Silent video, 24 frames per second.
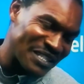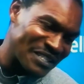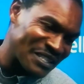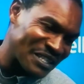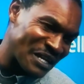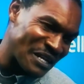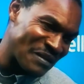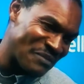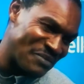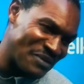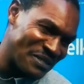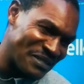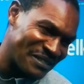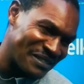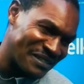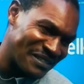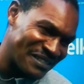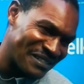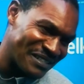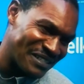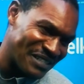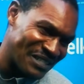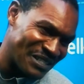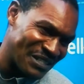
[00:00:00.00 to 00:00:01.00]
Just cramps.
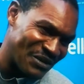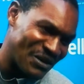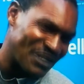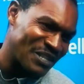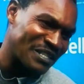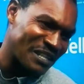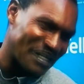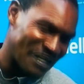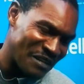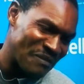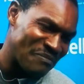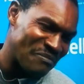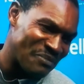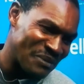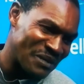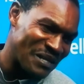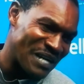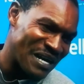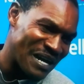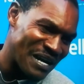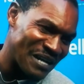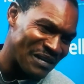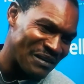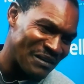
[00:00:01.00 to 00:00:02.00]
He was
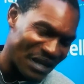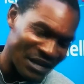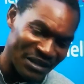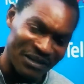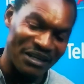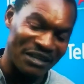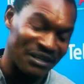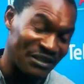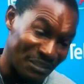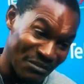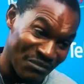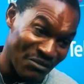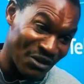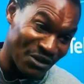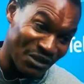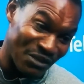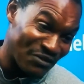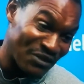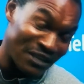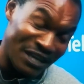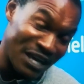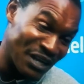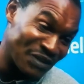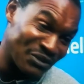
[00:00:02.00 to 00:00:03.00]
cramping, yeah. I can see
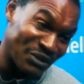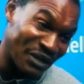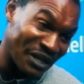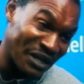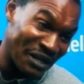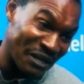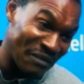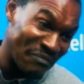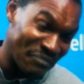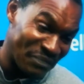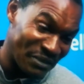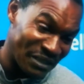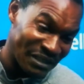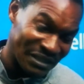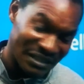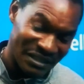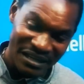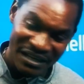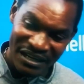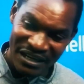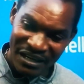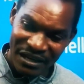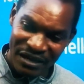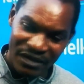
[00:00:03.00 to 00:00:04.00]
most of the guys were cramping.
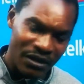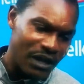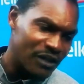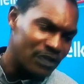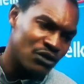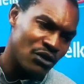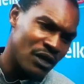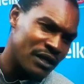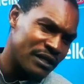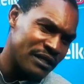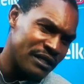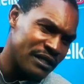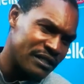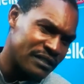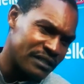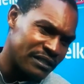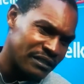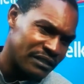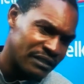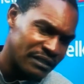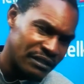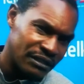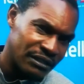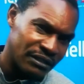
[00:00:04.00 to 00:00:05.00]
And it's not
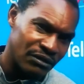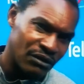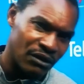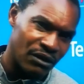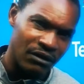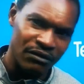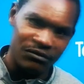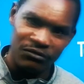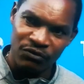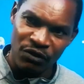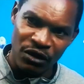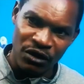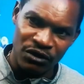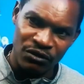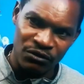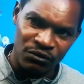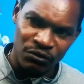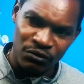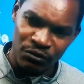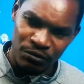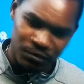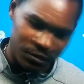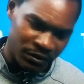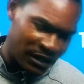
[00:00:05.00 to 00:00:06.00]
easy. You know, you've
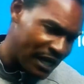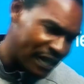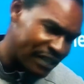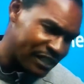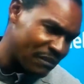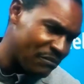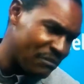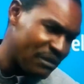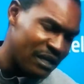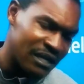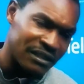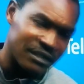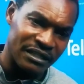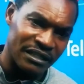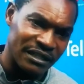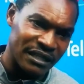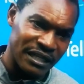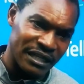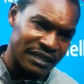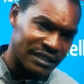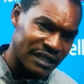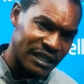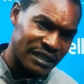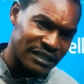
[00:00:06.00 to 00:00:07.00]
gone 90 minutes
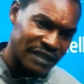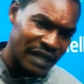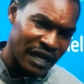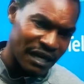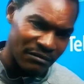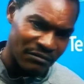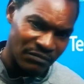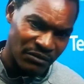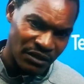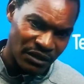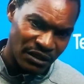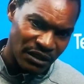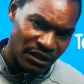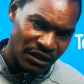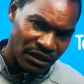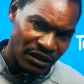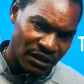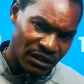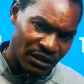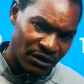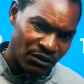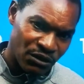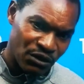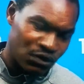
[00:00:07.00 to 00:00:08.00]
and extra time.
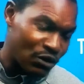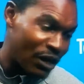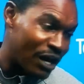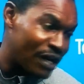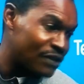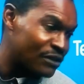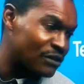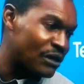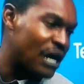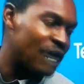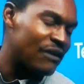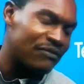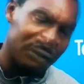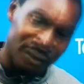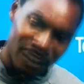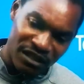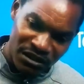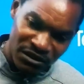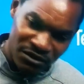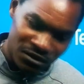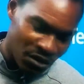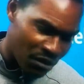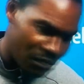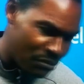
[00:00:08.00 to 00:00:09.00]
Usually, I've
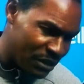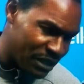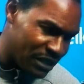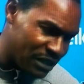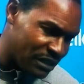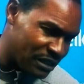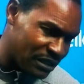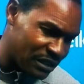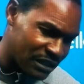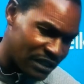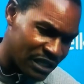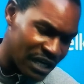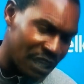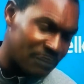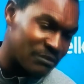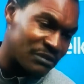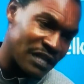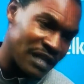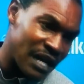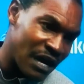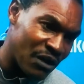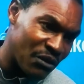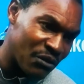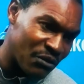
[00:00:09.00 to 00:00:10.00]
seen so many
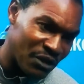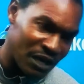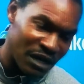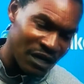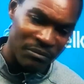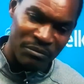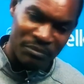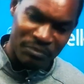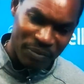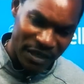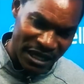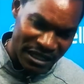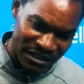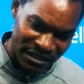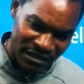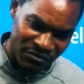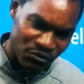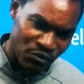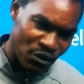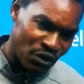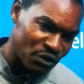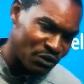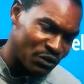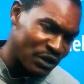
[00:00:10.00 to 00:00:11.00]
games now where players
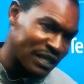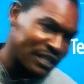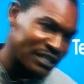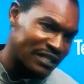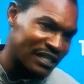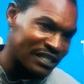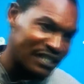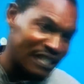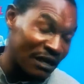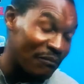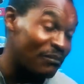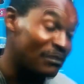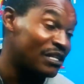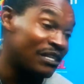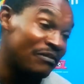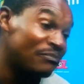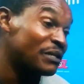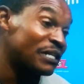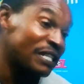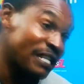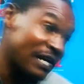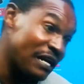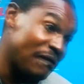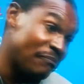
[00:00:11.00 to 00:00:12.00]
have gone to extra time and
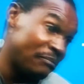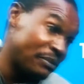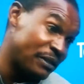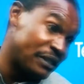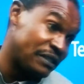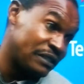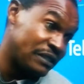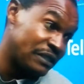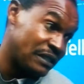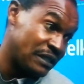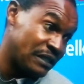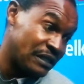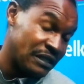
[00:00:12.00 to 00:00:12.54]
they've been cramping.